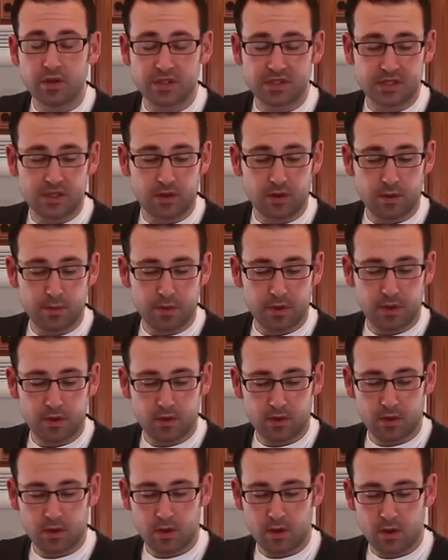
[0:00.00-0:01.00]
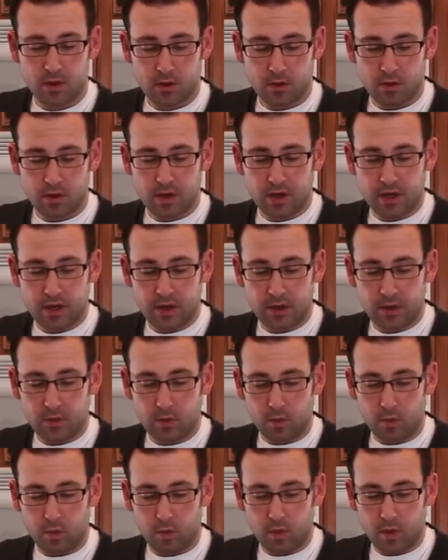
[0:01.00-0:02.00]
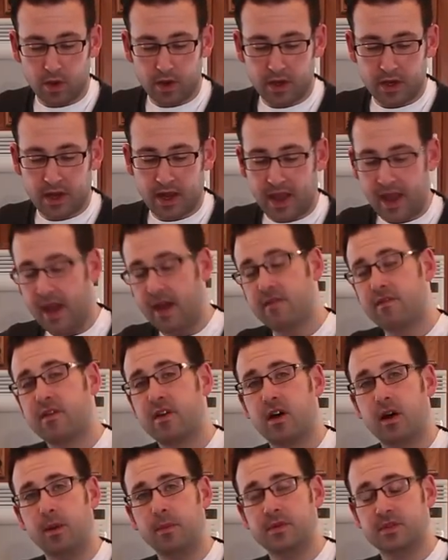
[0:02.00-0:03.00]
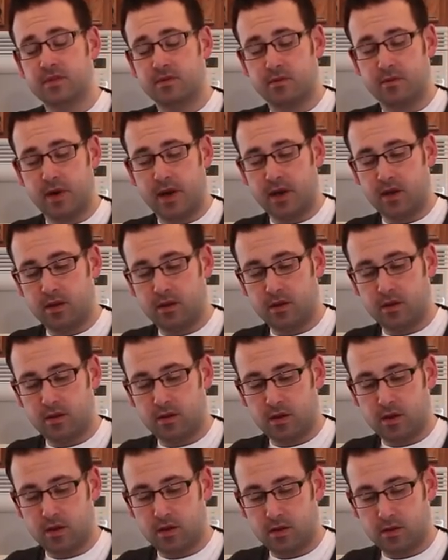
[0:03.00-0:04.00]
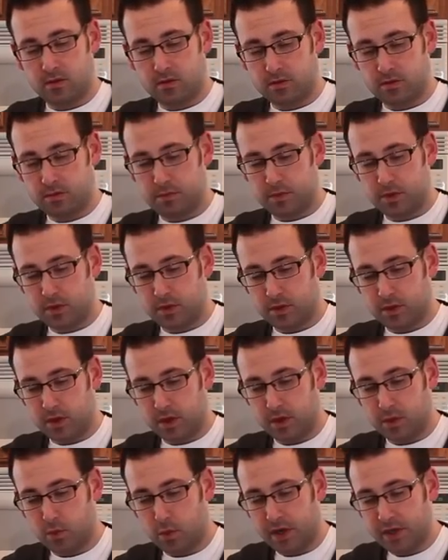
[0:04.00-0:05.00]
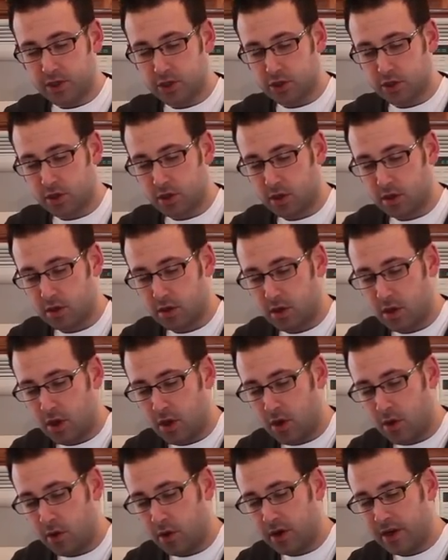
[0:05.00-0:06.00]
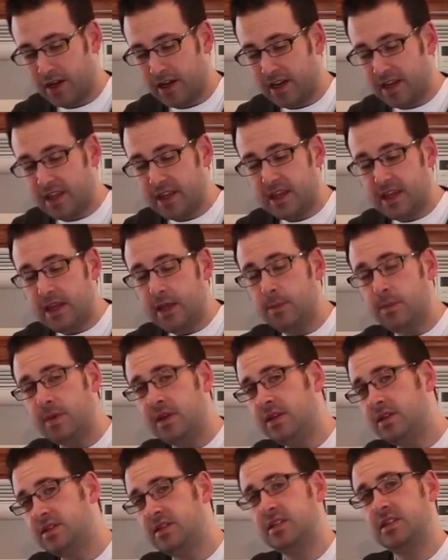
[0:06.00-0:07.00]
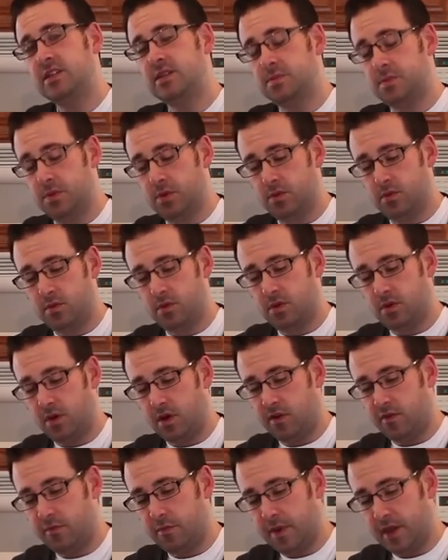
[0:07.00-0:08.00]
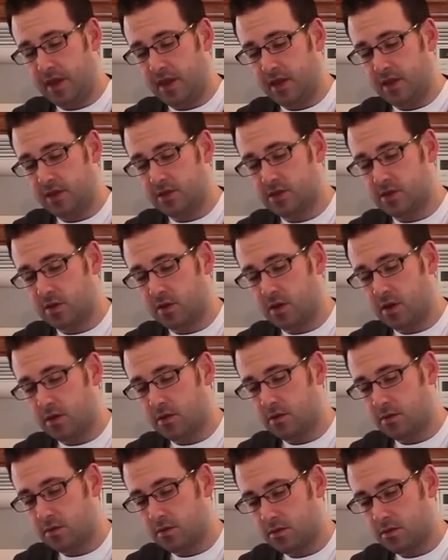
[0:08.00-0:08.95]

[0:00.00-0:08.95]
syrup. We're going to need 1.5 cups of regular white sugar. We're going to need a heaping teaspoon of baking soda